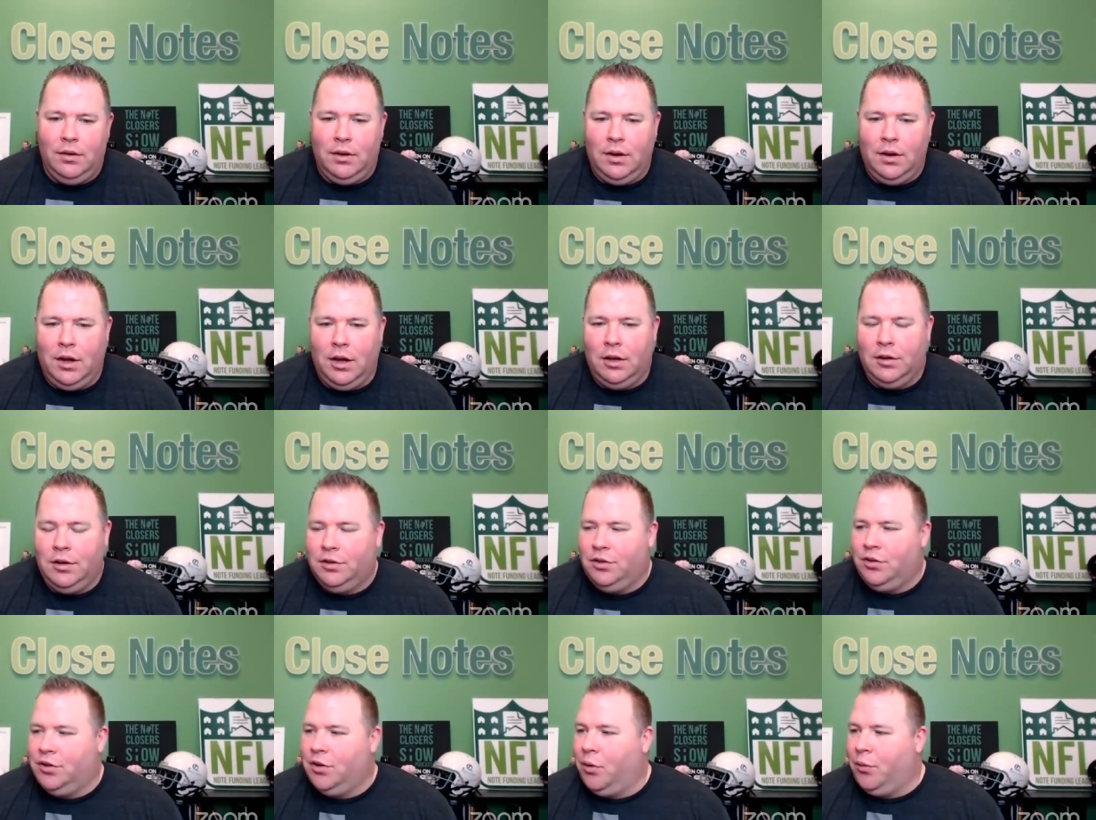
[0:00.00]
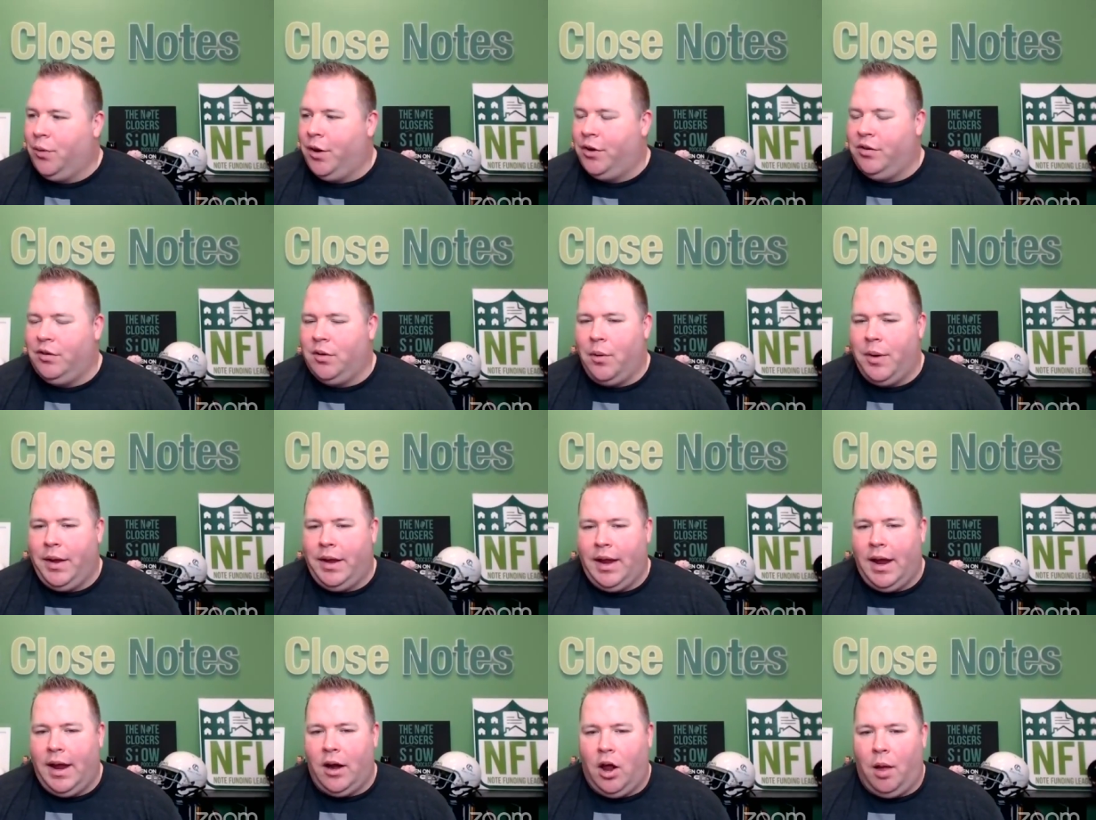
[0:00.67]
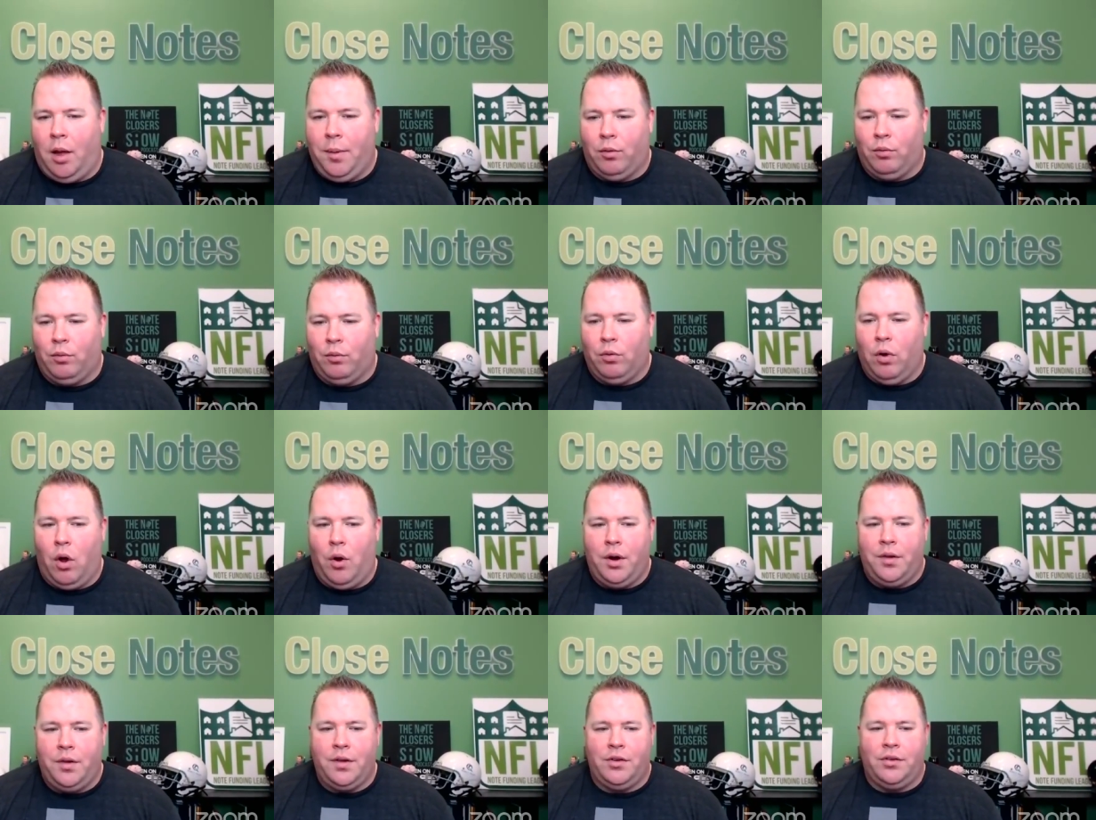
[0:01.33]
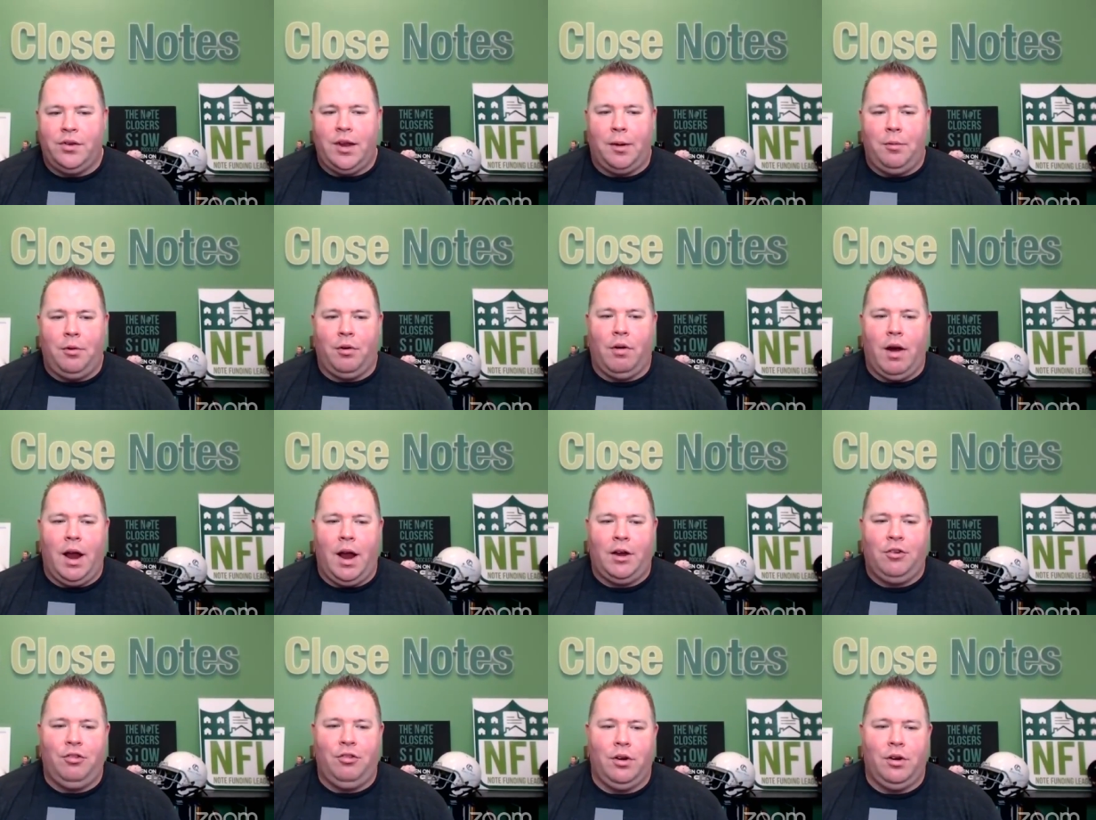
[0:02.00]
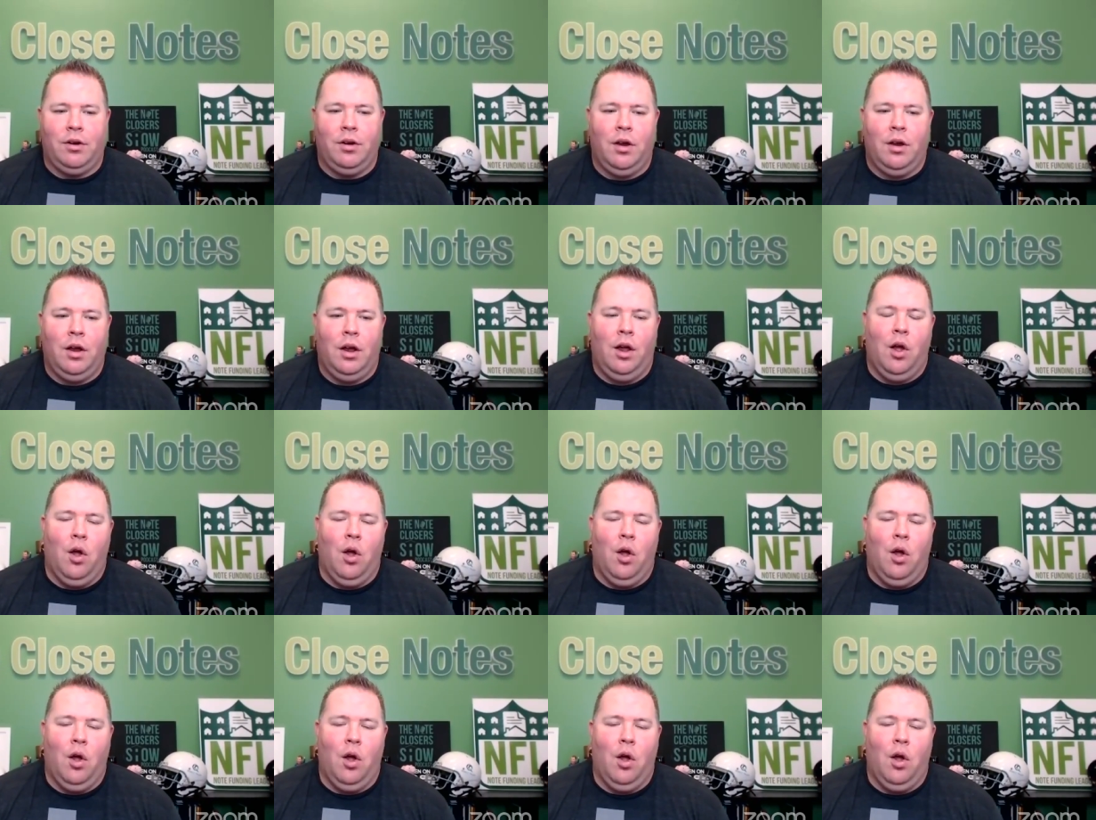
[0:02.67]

Uh, there's no reason that we can't all be rowing in the same direction,